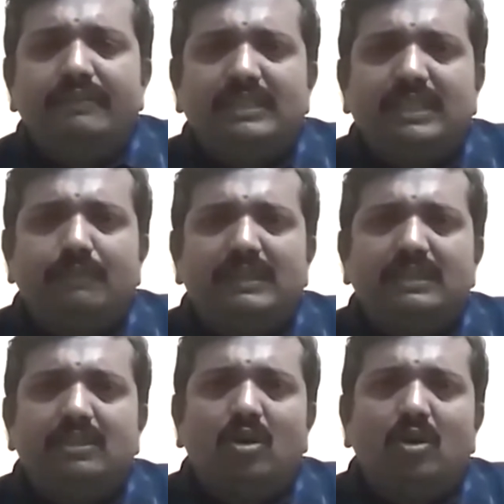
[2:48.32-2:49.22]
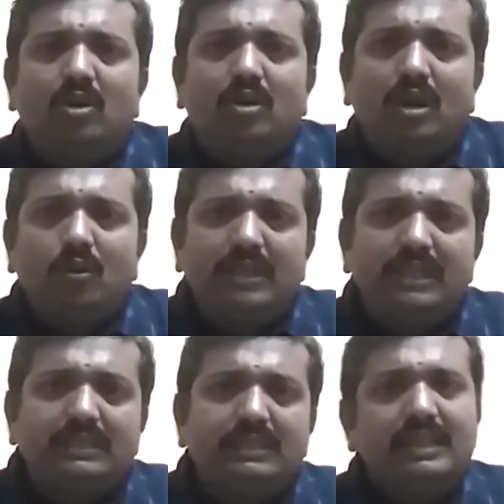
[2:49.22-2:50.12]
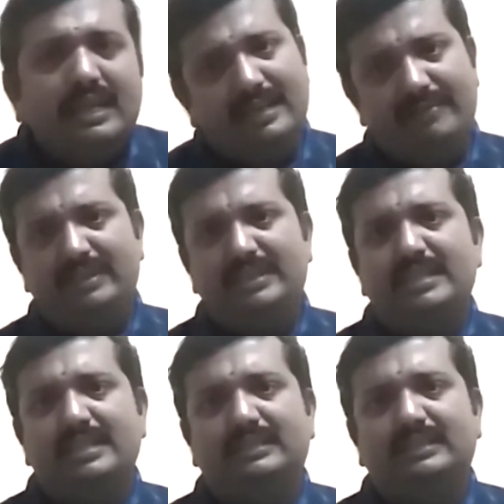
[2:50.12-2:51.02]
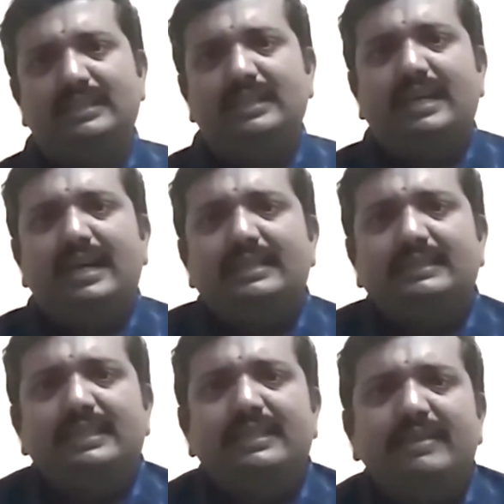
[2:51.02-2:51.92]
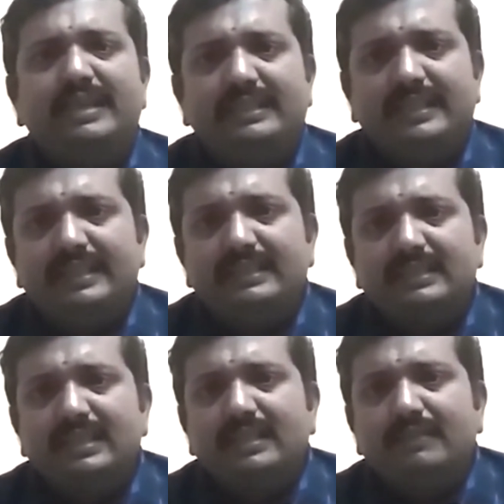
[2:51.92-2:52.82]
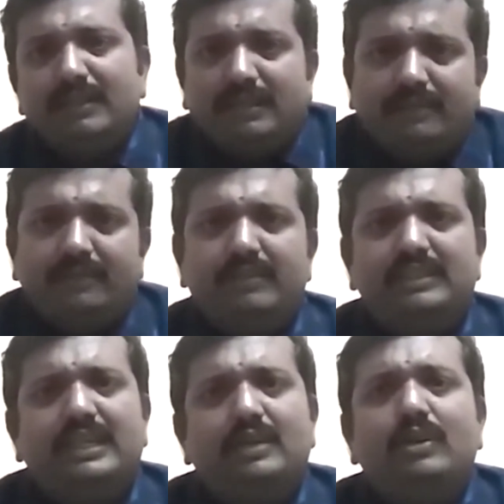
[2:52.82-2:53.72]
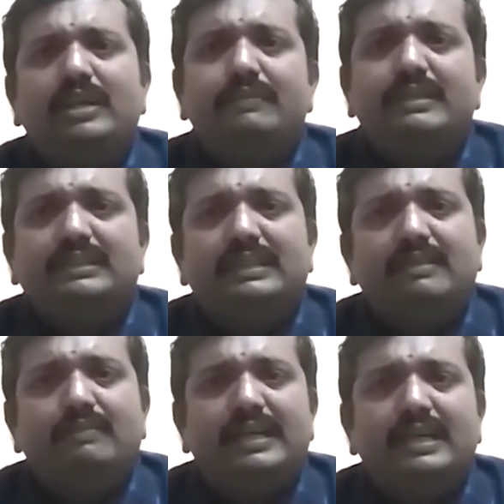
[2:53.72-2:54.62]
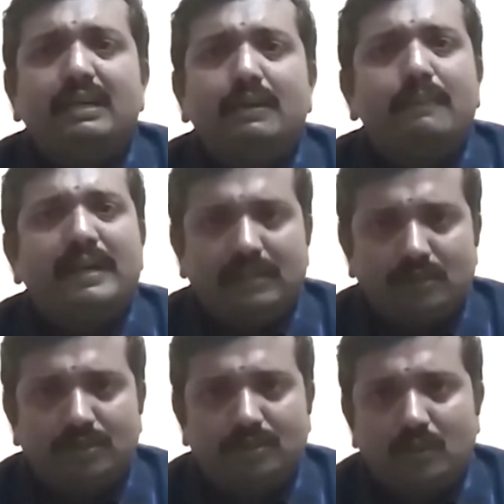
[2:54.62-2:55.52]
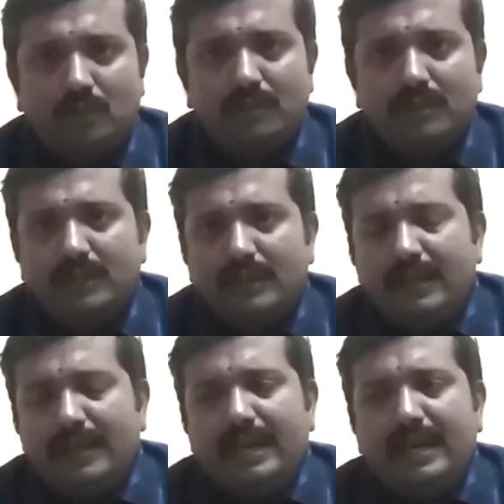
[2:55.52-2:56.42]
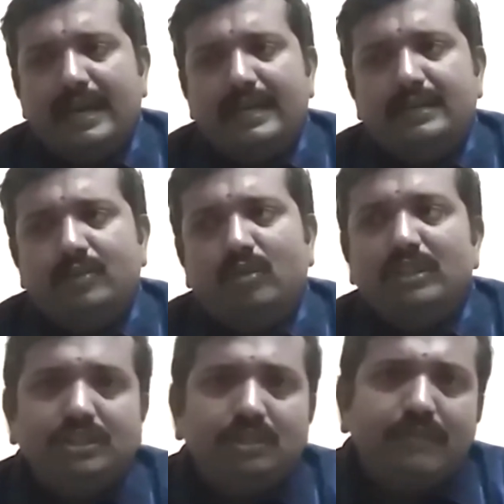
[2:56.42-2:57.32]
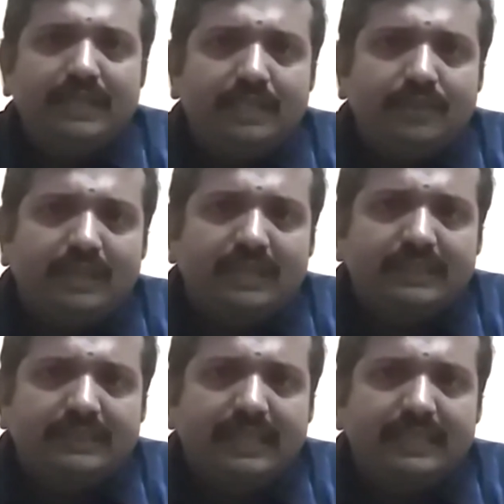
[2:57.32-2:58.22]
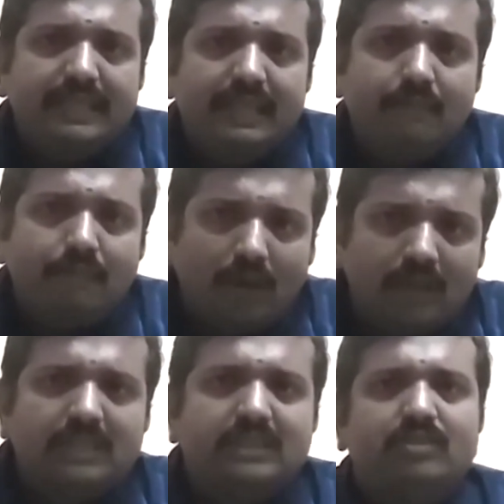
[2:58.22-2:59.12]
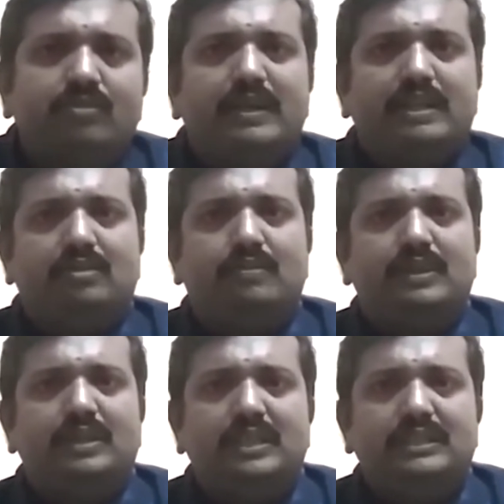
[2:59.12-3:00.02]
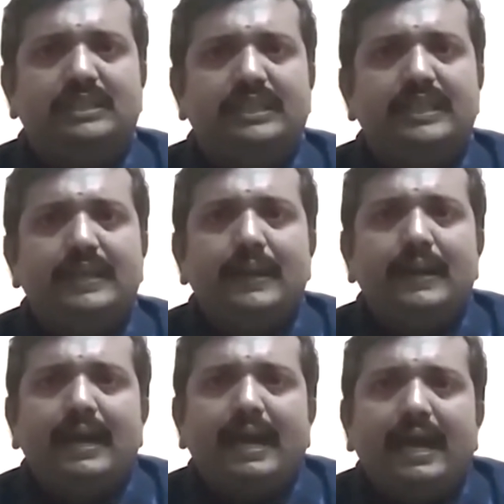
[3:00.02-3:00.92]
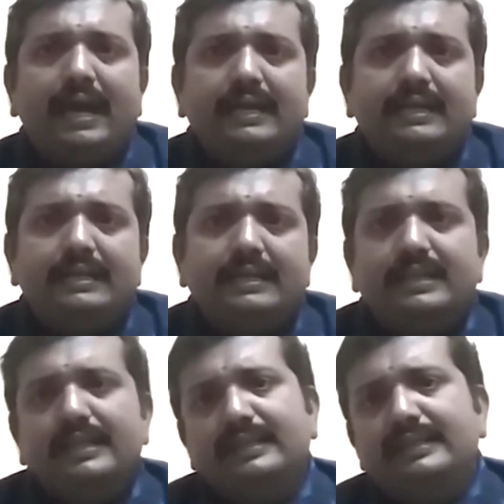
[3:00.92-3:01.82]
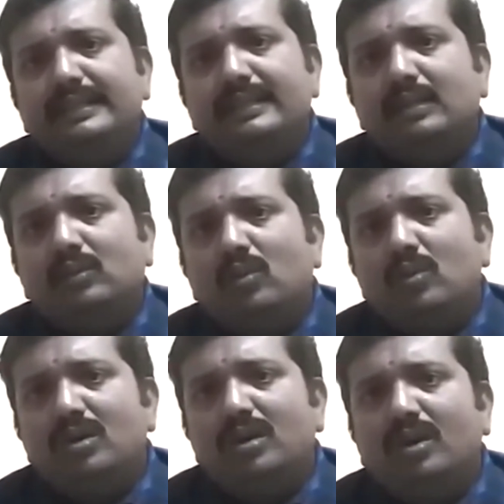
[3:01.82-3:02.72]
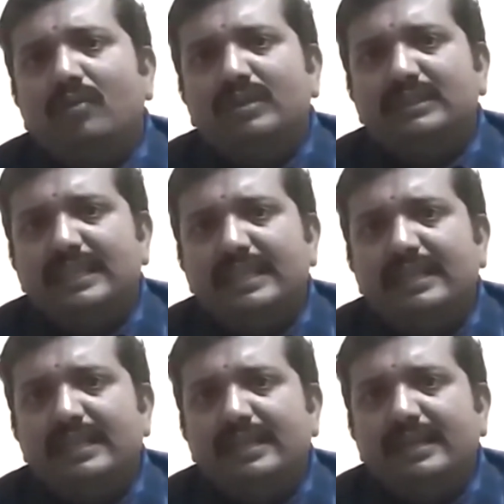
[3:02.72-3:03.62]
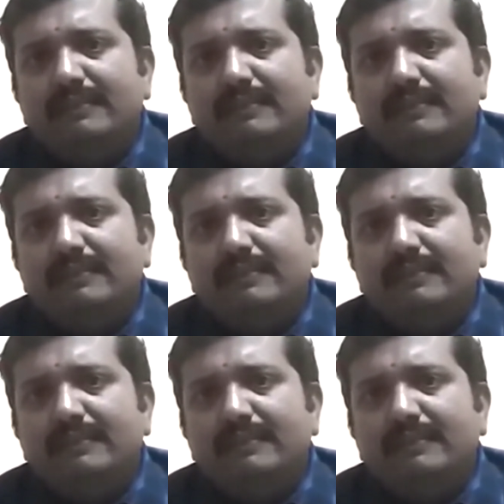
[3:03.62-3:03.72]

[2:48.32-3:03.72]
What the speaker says: which are present all around us and within us as living things, but which can only be seen by a microscope. And once you begin to understand the importance of microbiology and the role of a cell,